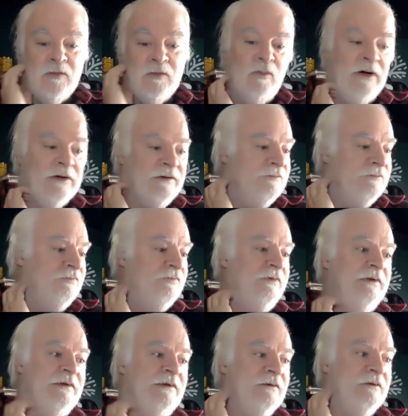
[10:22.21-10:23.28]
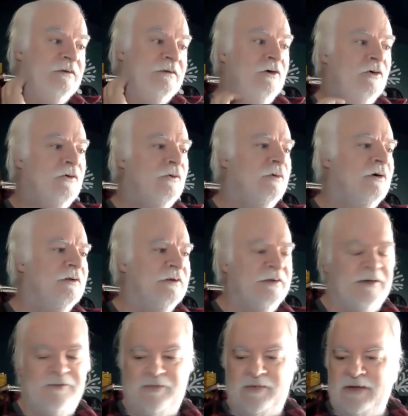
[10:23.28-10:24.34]
One of the low
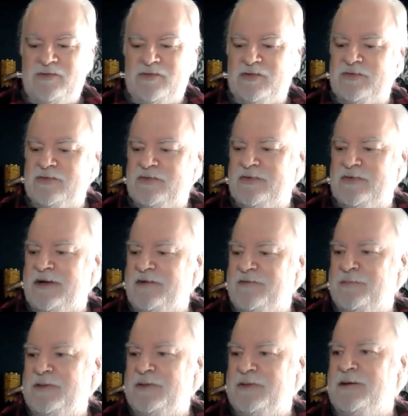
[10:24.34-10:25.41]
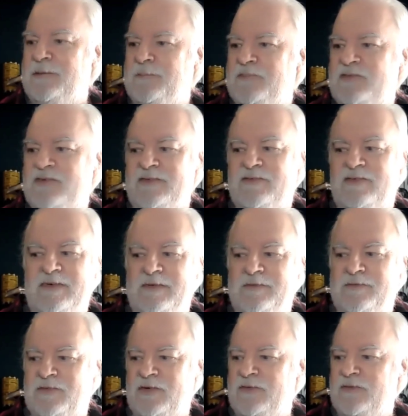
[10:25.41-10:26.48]
quality features that I've become
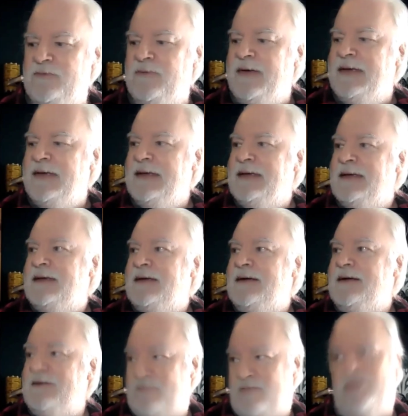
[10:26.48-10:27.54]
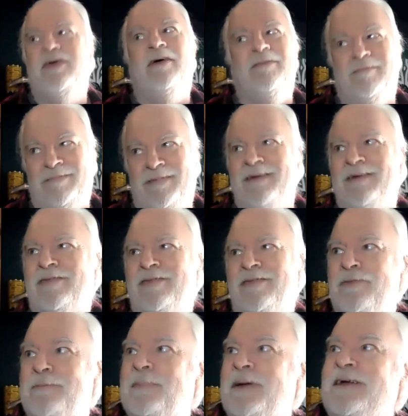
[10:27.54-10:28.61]
sensitive to
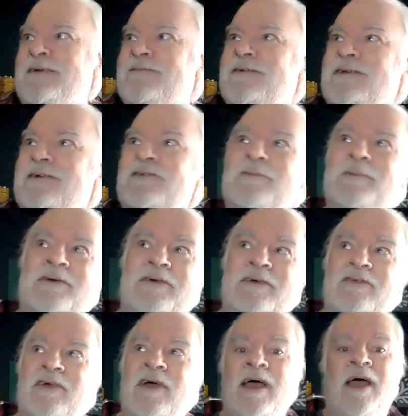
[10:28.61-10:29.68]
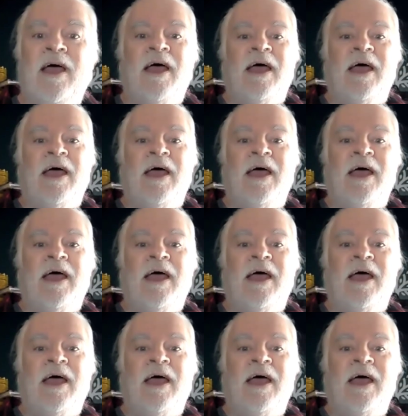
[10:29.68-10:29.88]
through painful experience